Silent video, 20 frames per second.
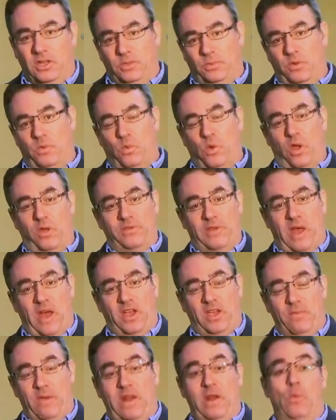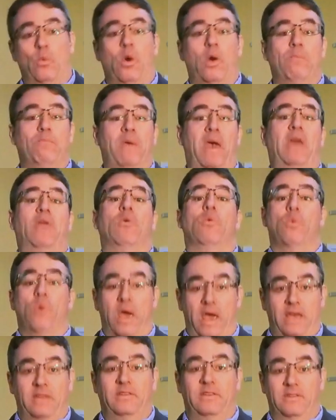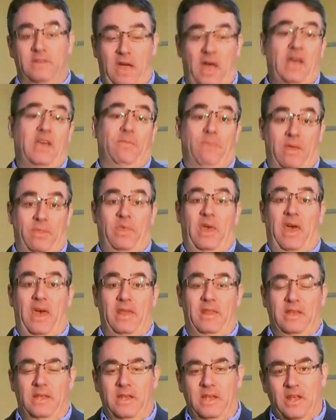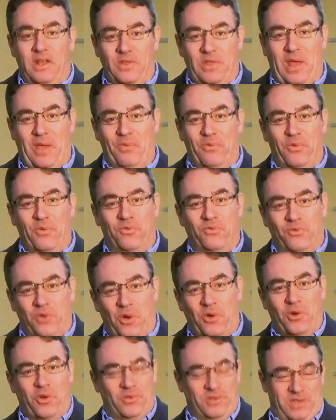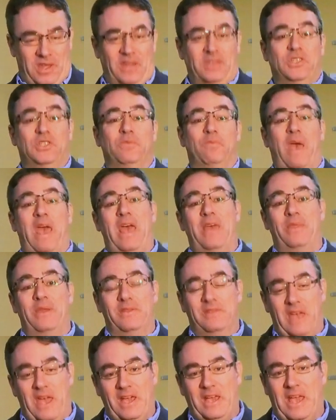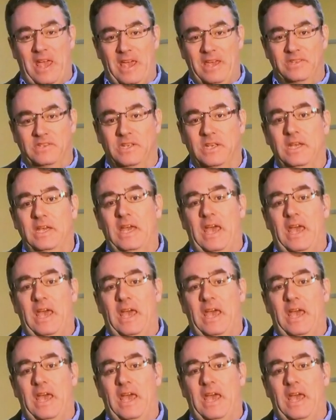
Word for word: has been well documented. What better way to document that than through photos that span the decades?